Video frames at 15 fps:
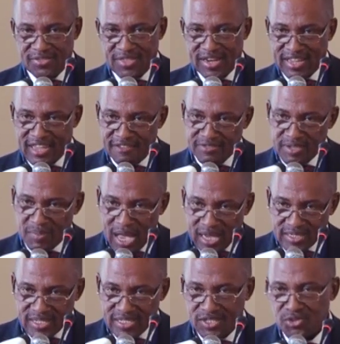that gives them
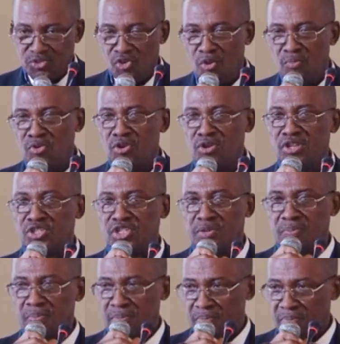access to
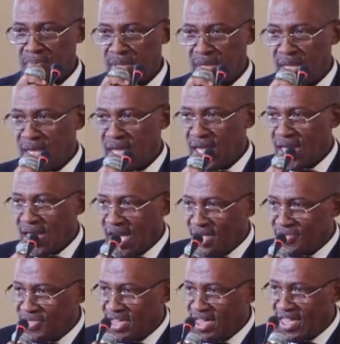ownership,
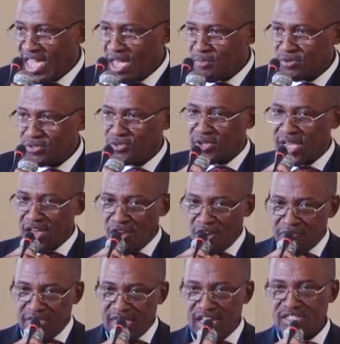and they're able to get
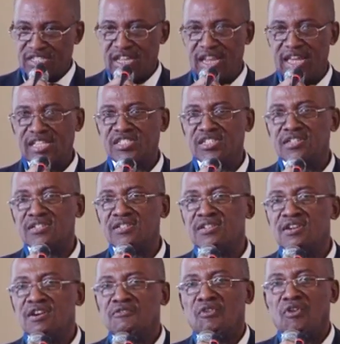up the escalator
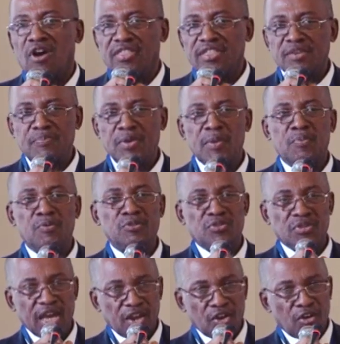for other people
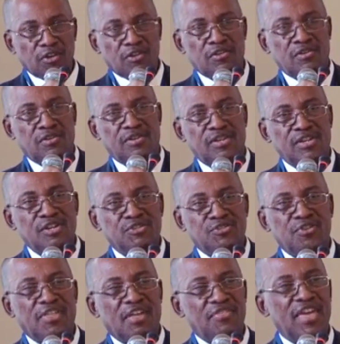to get on
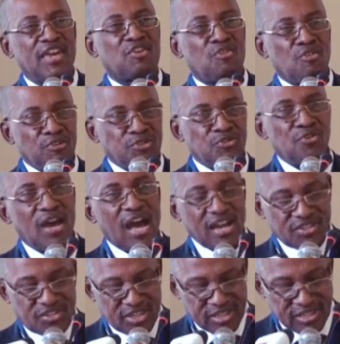so that they can also
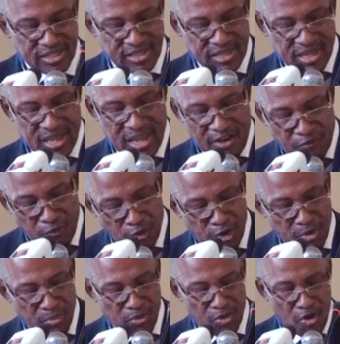access
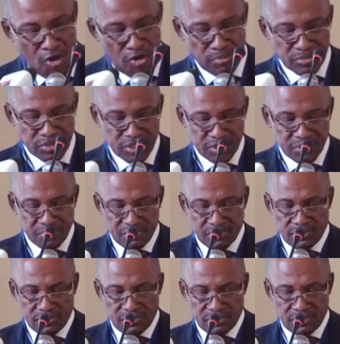affordable homes.